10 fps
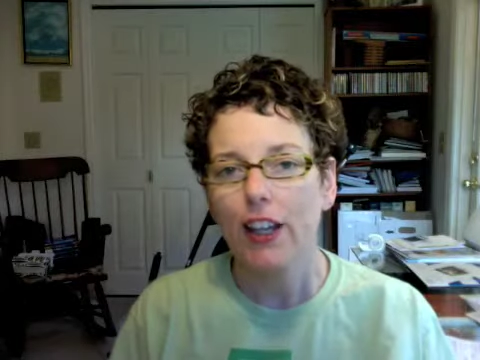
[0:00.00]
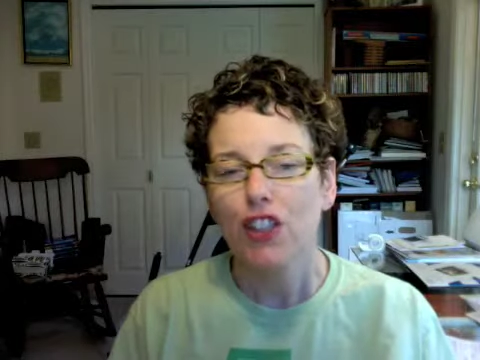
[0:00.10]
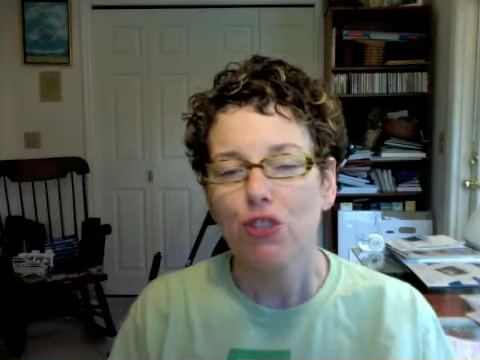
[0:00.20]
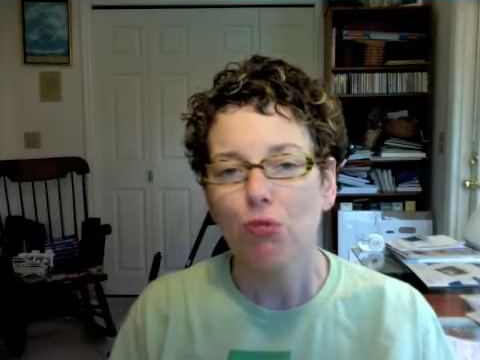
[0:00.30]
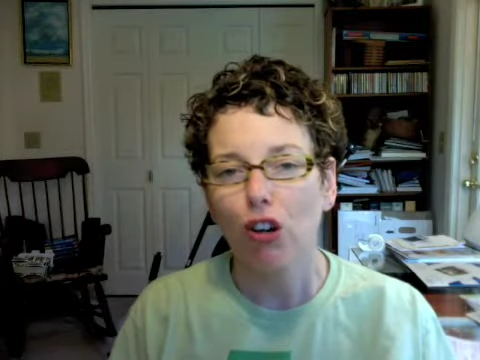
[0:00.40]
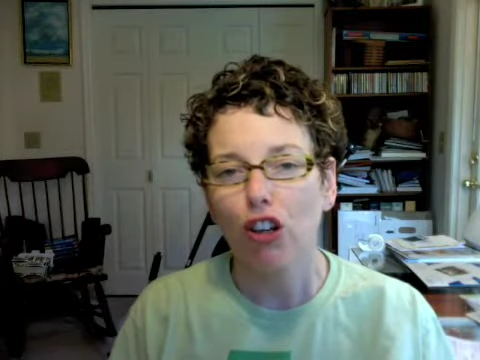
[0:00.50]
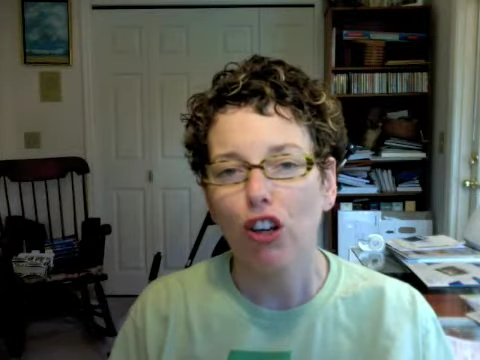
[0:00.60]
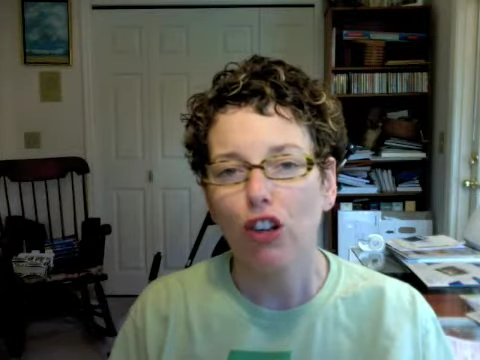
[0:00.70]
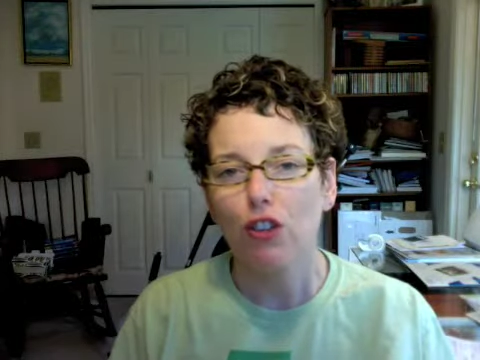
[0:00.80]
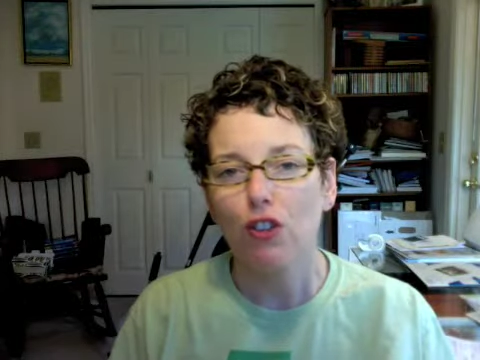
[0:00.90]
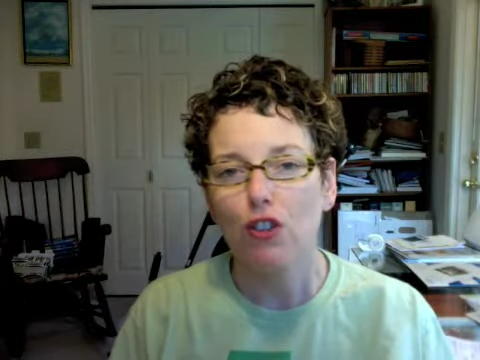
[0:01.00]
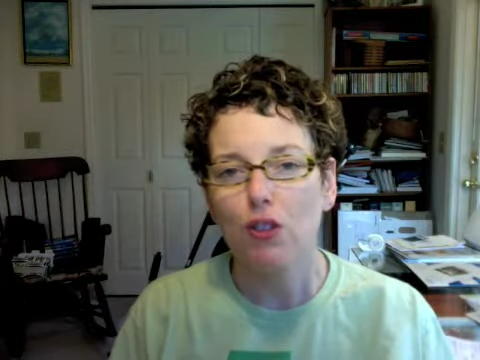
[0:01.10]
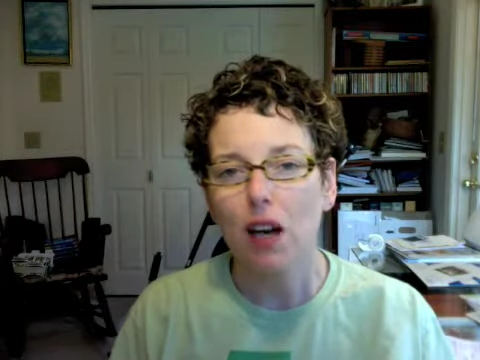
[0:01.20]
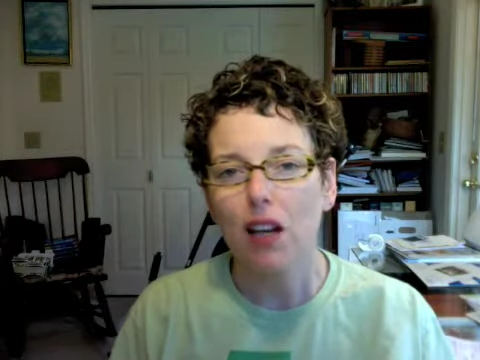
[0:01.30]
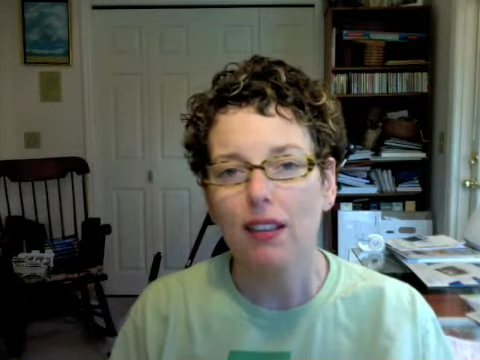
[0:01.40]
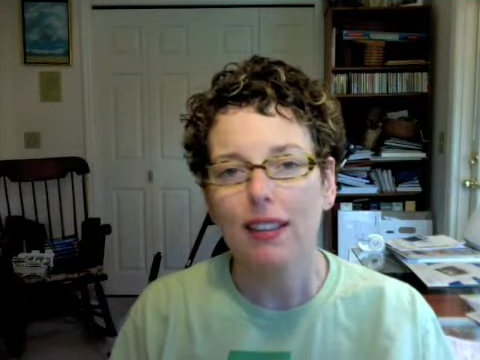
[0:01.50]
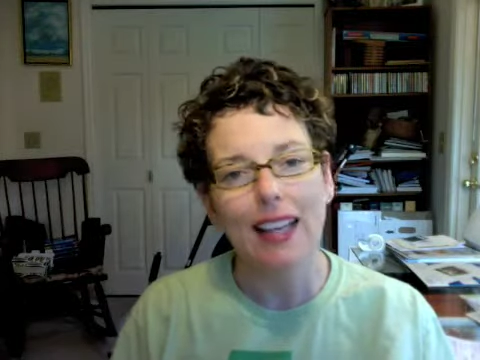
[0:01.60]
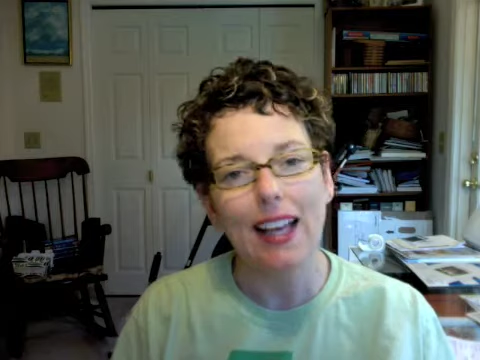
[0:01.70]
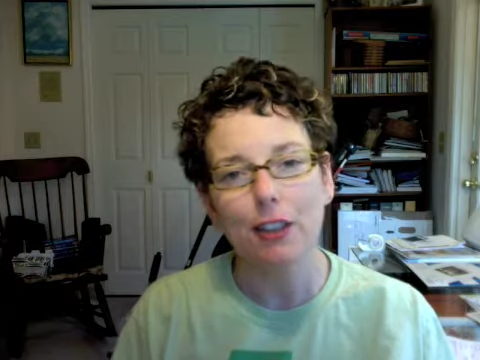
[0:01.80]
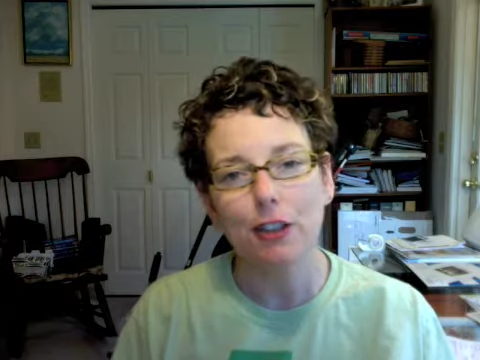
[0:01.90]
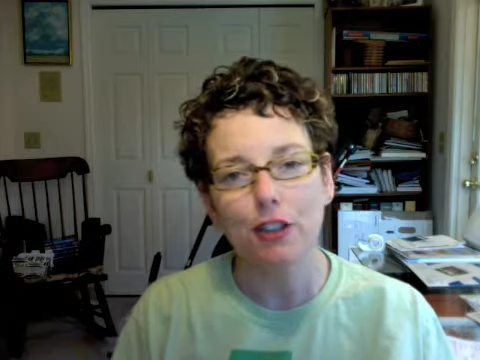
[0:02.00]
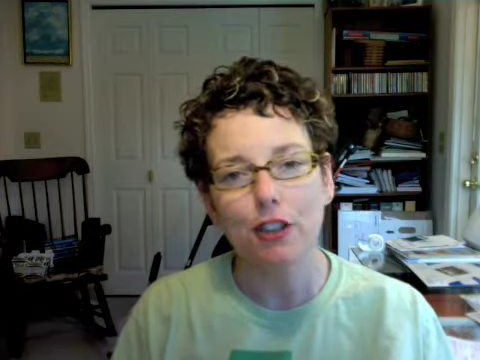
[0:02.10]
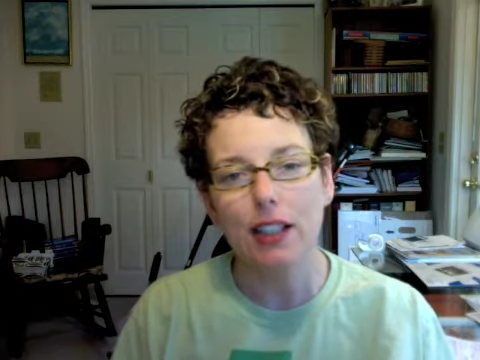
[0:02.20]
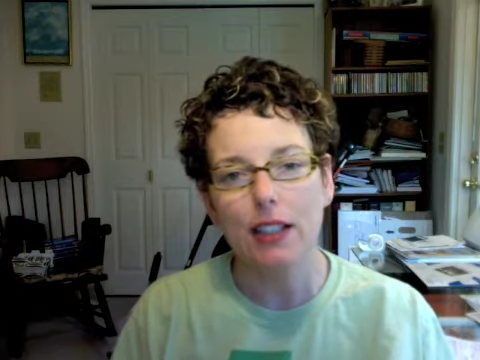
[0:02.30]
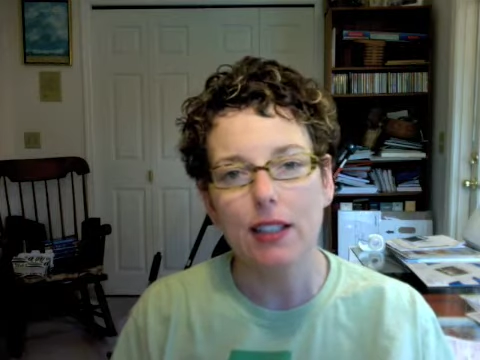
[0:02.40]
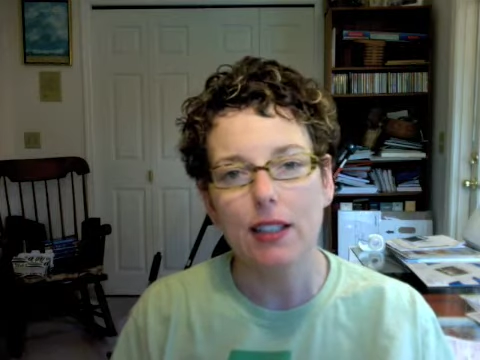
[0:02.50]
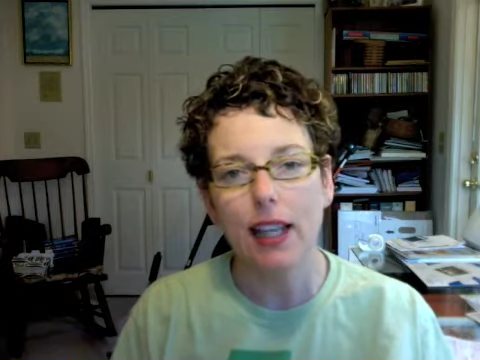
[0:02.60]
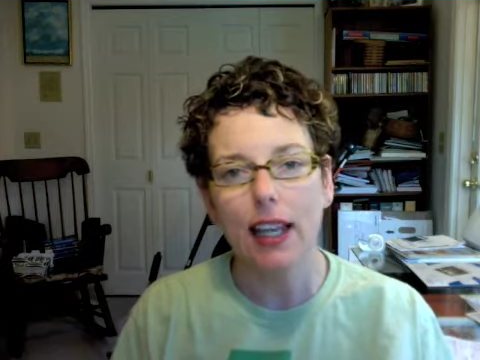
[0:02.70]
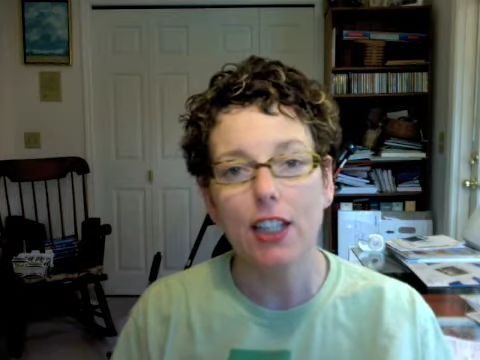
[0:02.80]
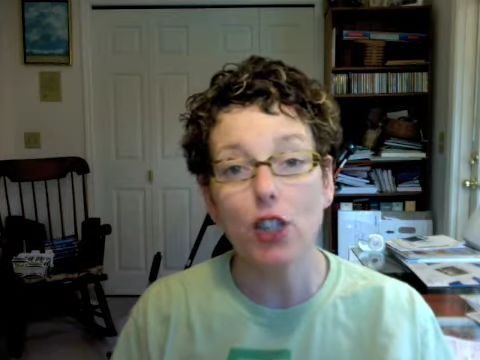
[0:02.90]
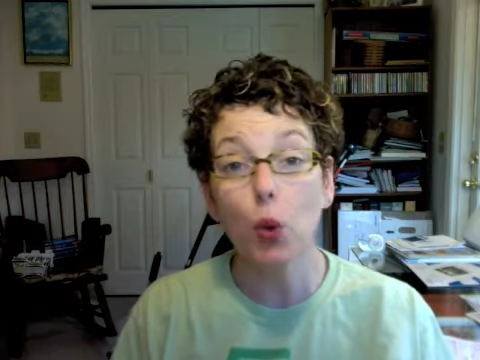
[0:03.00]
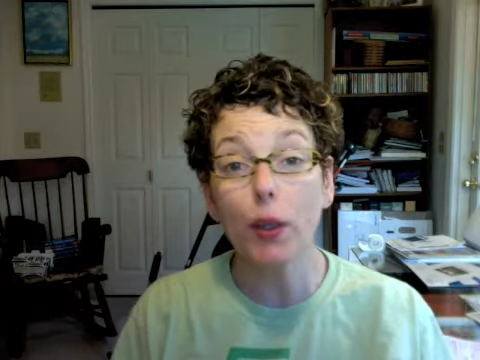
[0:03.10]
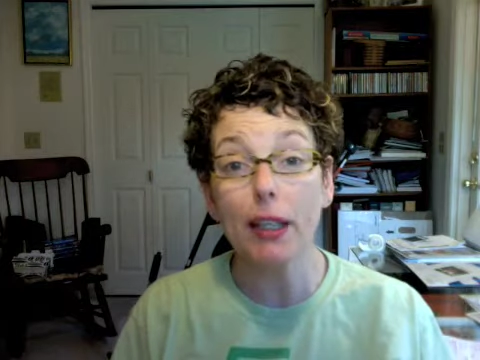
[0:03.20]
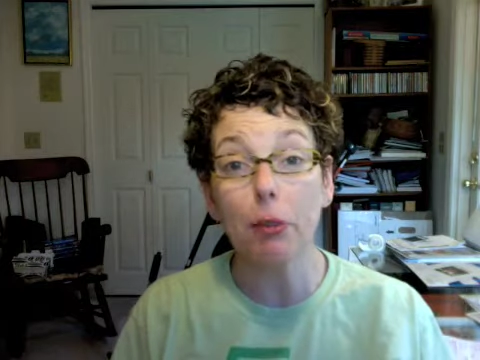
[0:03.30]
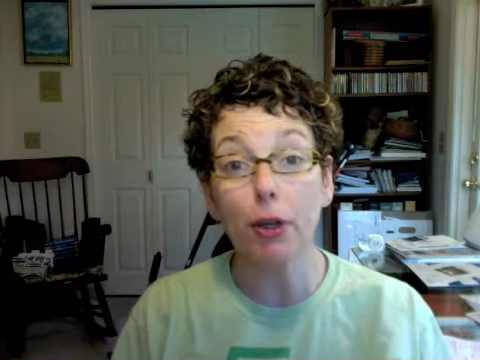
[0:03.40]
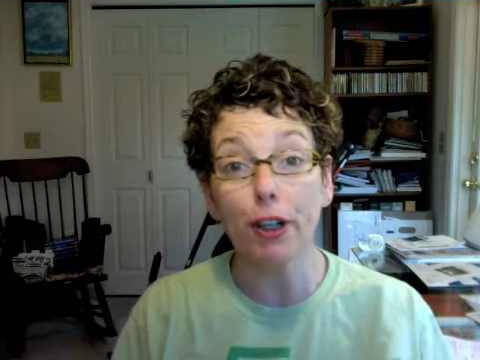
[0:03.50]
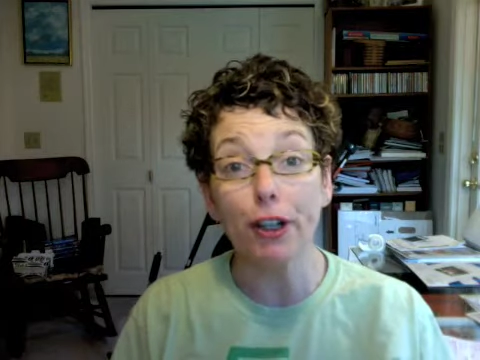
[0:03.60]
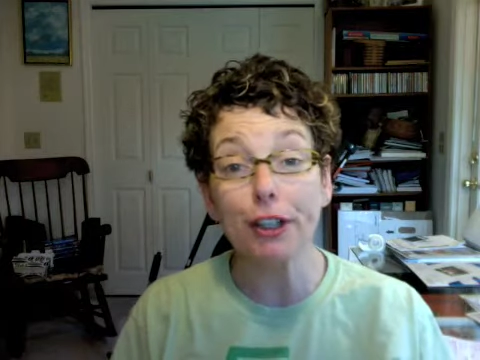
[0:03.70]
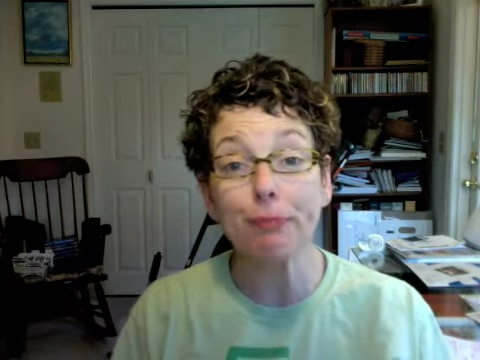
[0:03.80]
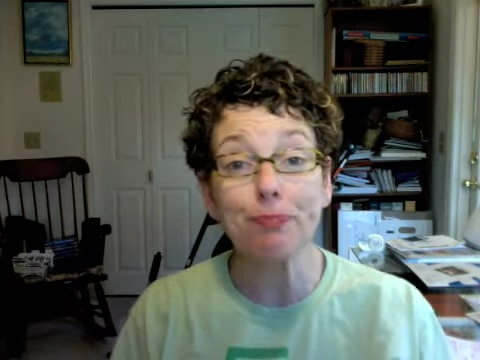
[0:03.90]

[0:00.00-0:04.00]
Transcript: Tomorrow's model in the calendar is a Tweety bird.